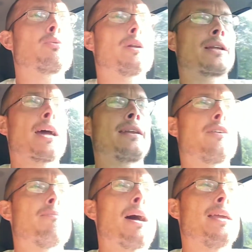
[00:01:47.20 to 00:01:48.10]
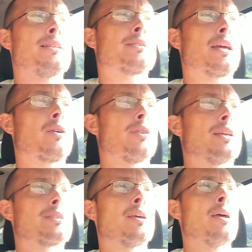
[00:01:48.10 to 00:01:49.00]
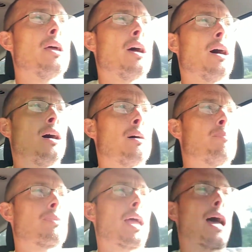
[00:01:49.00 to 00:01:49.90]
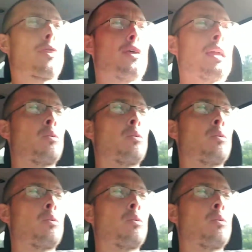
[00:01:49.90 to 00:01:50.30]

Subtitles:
wanted to kind of give my insight on this. I think